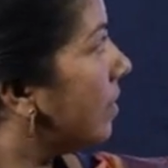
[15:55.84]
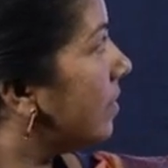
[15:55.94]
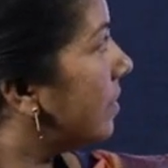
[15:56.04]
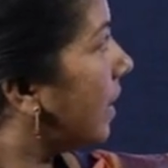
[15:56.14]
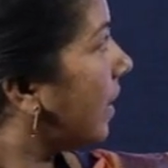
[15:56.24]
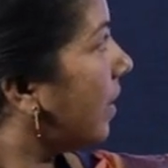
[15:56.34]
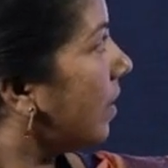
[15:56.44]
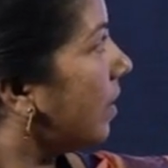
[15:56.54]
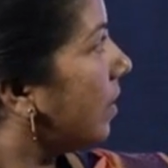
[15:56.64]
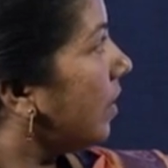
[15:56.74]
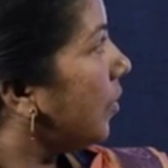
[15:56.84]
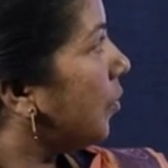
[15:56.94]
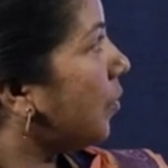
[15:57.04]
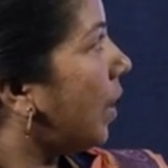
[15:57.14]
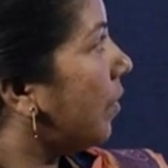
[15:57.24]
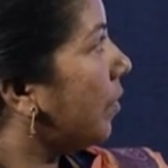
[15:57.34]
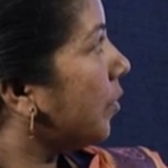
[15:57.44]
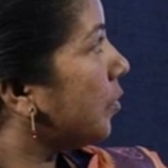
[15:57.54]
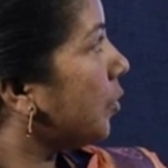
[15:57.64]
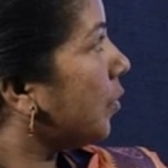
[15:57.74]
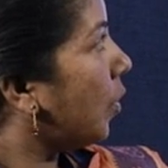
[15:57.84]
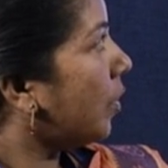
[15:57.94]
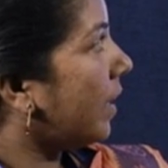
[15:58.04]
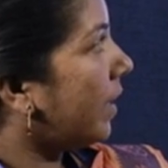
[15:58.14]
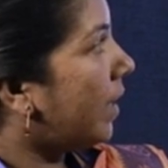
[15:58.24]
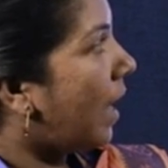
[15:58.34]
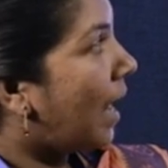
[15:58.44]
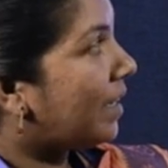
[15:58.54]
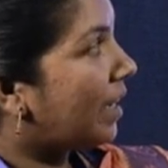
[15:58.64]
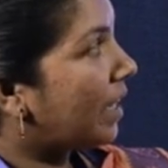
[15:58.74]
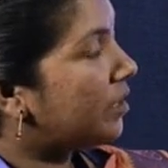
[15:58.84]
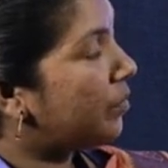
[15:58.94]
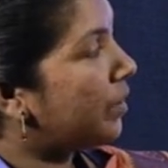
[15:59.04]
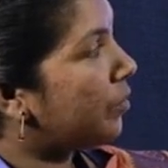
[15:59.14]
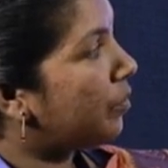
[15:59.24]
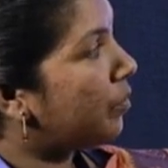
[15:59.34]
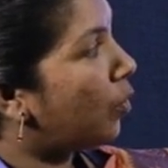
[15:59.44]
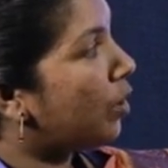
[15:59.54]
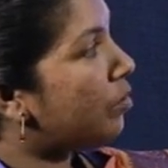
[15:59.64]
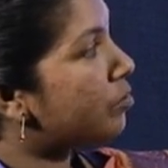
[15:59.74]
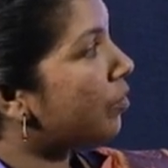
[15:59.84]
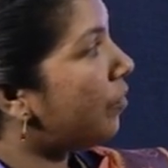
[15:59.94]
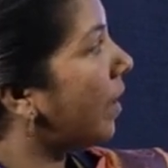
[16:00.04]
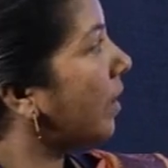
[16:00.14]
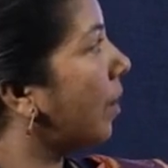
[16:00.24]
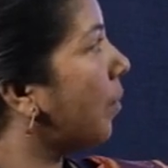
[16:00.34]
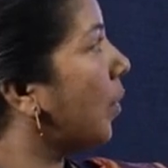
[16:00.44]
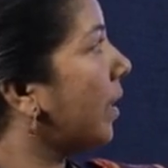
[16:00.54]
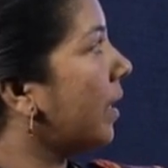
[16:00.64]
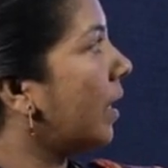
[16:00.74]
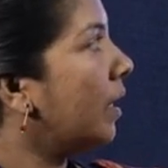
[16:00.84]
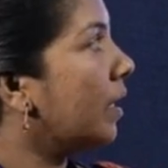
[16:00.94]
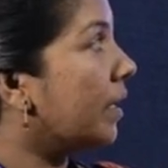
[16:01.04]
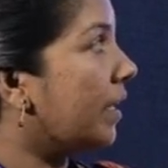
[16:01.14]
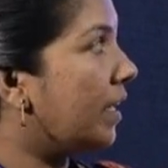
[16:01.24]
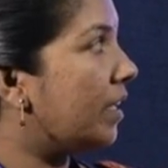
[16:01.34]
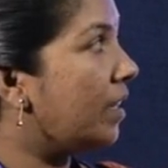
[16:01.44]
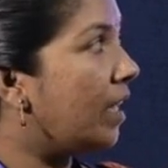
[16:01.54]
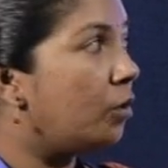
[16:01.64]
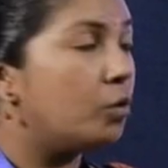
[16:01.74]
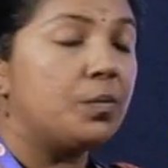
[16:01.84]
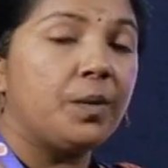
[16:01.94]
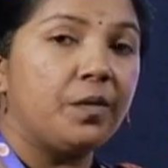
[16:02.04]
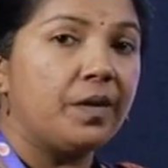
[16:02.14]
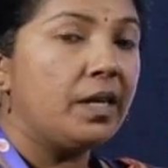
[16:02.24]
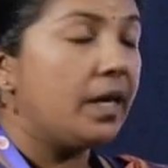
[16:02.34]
Second, you should note that attraction between molecules of one component are greater than those between